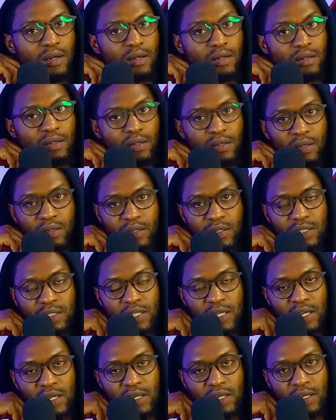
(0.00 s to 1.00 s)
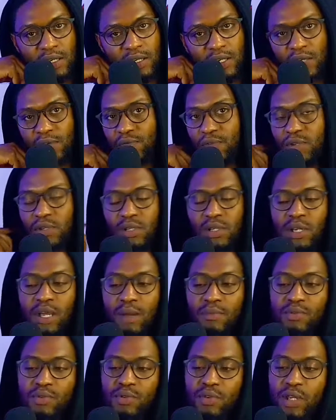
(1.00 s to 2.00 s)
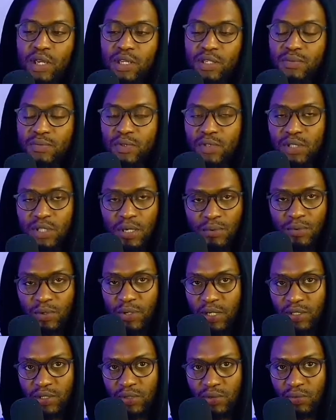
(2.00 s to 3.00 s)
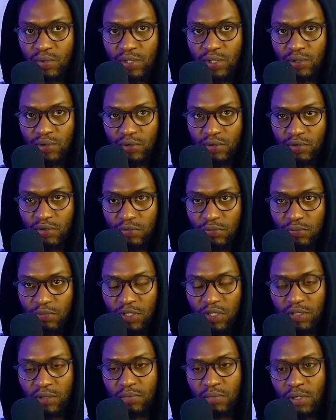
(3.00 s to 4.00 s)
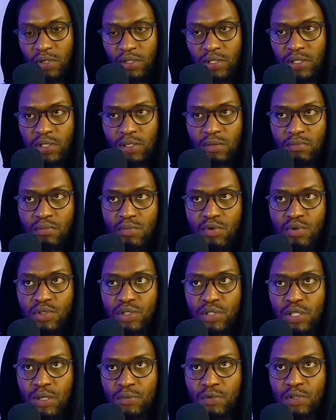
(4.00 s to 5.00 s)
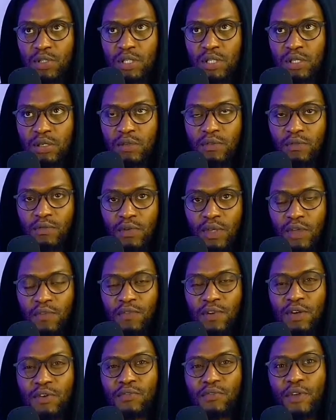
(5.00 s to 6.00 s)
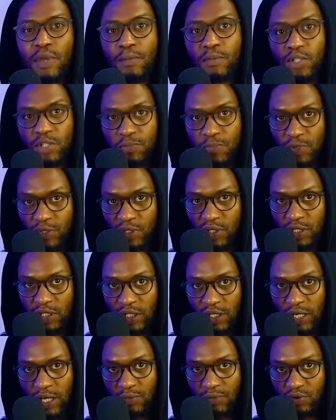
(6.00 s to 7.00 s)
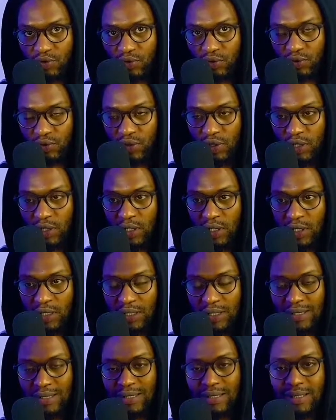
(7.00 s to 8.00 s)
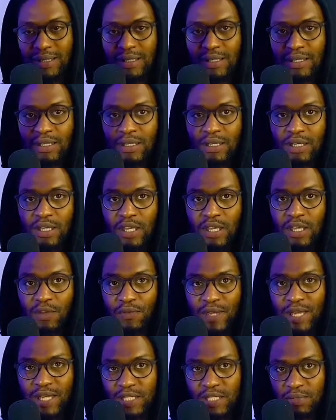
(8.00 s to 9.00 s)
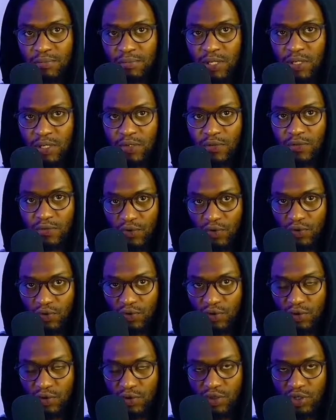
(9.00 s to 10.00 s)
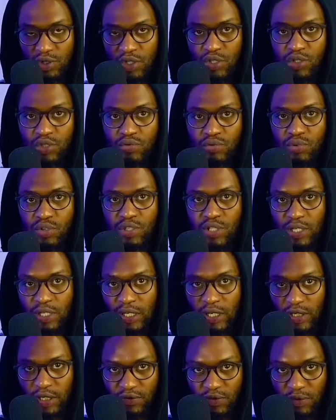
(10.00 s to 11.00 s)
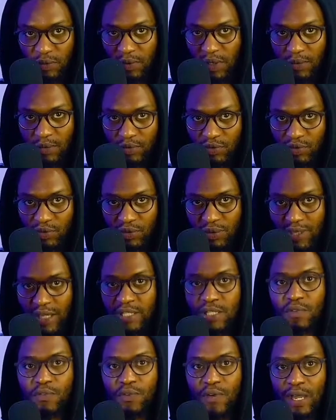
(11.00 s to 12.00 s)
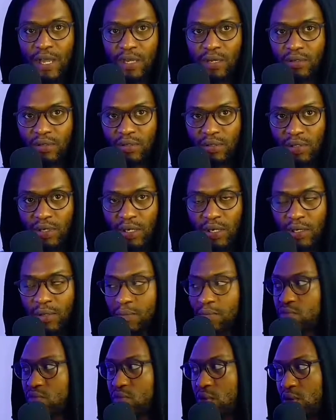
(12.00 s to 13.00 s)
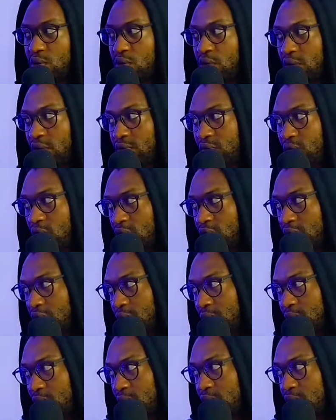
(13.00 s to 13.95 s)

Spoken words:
You understand? Even Cameroonians, most Cameroonians don't watch YouTube, but because the most, let me just say, a very famous person in Cameroon, if he has 1 million views, just 200K is from Cameroon. That's a fact. Okay, the local even confirmed it.